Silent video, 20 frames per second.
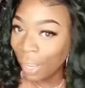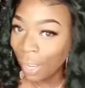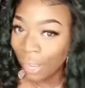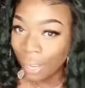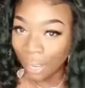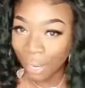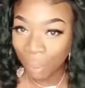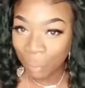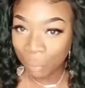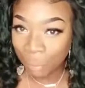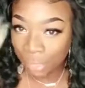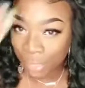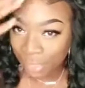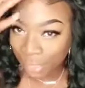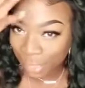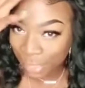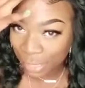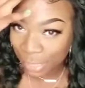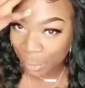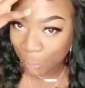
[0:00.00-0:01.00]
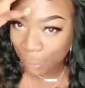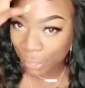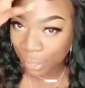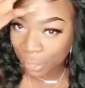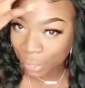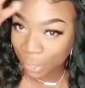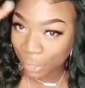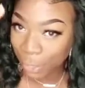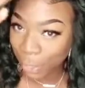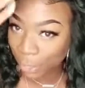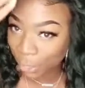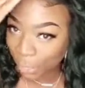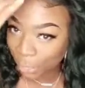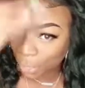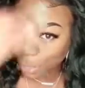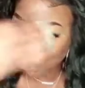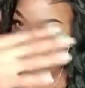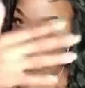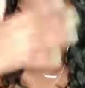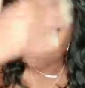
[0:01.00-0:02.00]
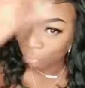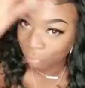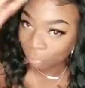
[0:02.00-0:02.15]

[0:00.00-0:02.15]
um, because this piece here kept